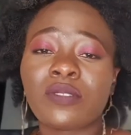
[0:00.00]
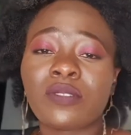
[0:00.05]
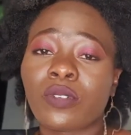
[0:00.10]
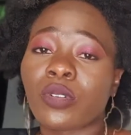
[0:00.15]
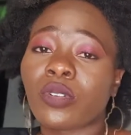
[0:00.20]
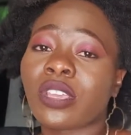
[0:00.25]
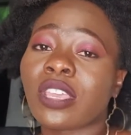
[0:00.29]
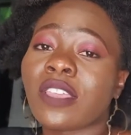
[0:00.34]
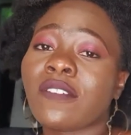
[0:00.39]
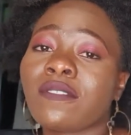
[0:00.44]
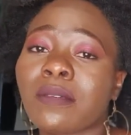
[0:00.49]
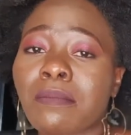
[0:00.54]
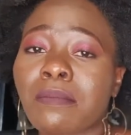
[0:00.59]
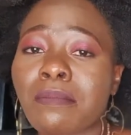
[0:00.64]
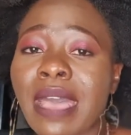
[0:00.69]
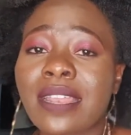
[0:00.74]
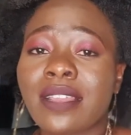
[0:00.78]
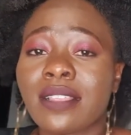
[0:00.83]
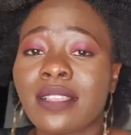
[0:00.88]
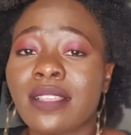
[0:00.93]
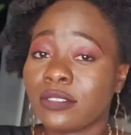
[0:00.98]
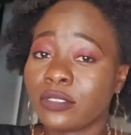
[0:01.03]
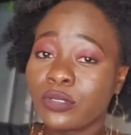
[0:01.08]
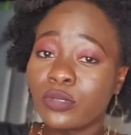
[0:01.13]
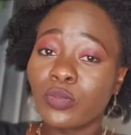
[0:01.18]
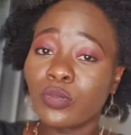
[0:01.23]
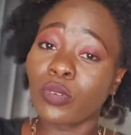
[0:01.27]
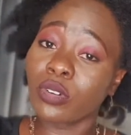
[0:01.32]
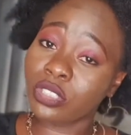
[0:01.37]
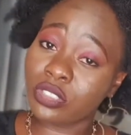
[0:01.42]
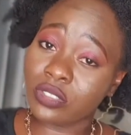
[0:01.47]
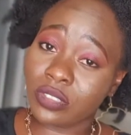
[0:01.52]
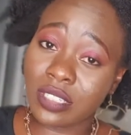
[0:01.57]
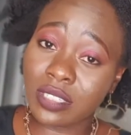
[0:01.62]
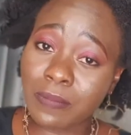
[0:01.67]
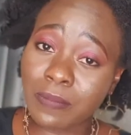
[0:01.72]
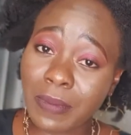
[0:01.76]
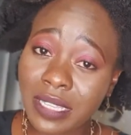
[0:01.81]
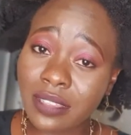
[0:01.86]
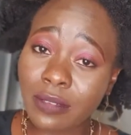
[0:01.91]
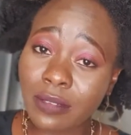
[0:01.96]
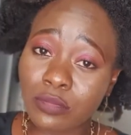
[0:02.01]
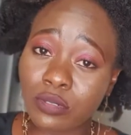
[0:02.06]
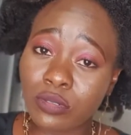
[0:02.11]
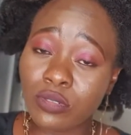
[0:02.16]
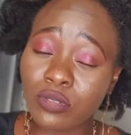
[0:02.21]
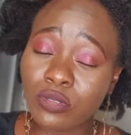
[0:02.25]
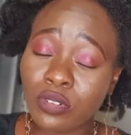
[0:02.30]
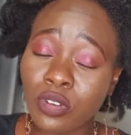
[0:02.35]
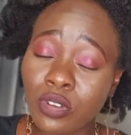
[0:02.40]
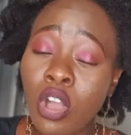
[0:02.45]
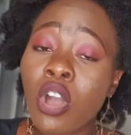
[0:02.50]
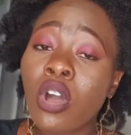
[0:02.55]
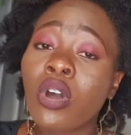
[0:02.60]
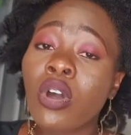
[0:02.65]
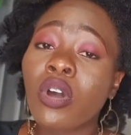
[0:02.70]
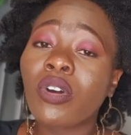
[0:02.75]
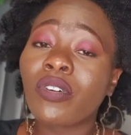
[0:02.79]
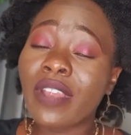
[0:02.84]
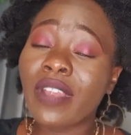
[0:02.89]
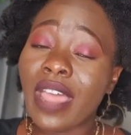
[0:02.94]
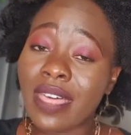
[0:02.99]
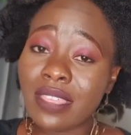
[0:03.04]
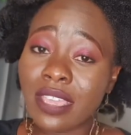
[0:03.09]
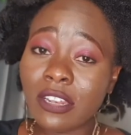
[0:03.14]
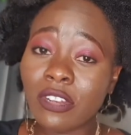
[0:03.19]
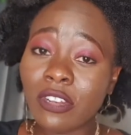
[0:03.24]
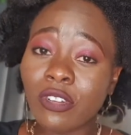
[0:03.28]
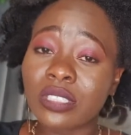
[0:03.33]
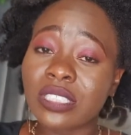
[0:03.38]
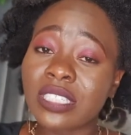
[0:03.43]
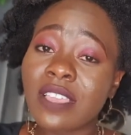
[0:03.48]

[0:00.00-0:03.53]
When you give them money, they'll do what you expect them to do, or are they not?